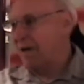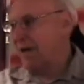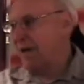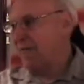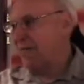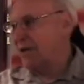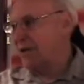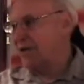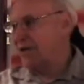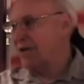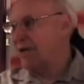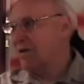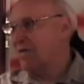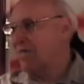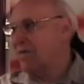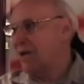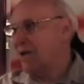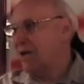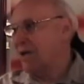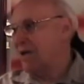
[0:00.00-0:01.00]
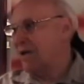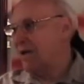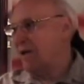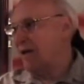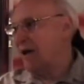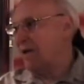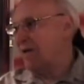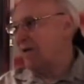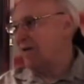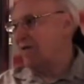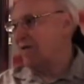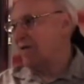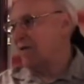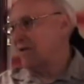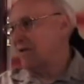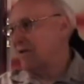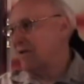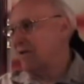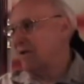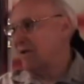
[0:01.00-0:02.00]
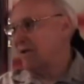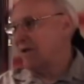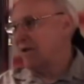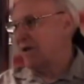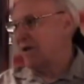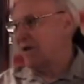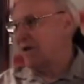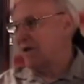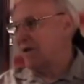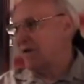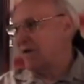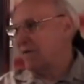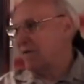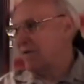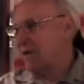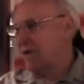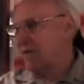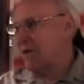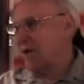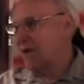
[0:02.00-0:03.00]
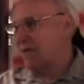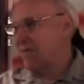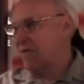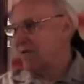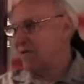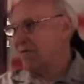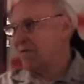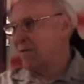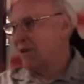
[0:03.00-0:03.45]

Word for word: how much good we did, I don't know. Mhm. But that was